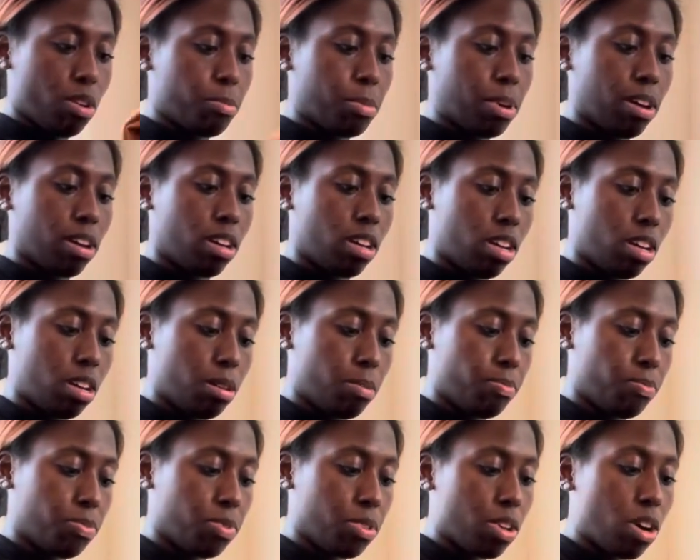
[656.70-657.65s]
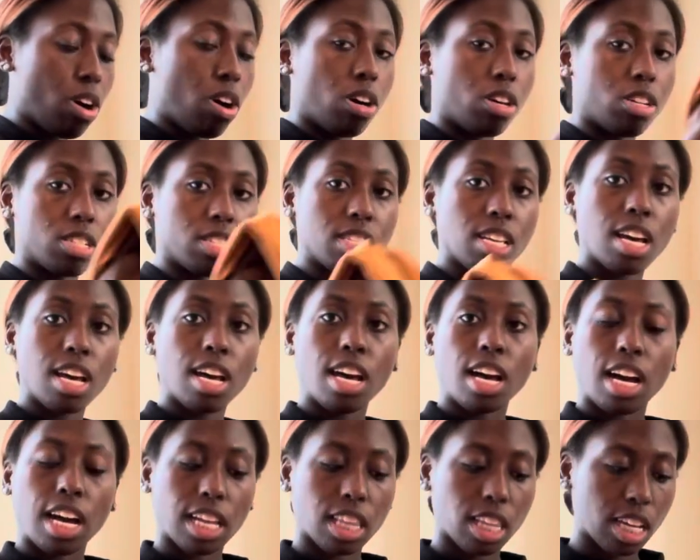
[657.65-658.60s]
my um, hauls,
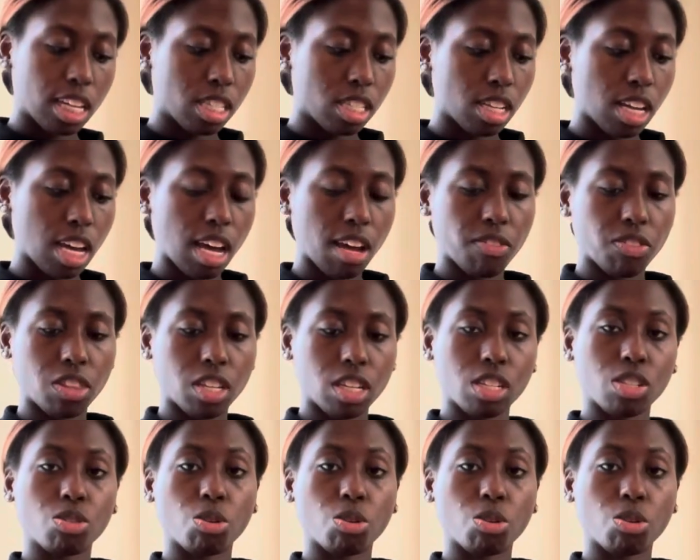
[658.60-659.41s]
I like to have things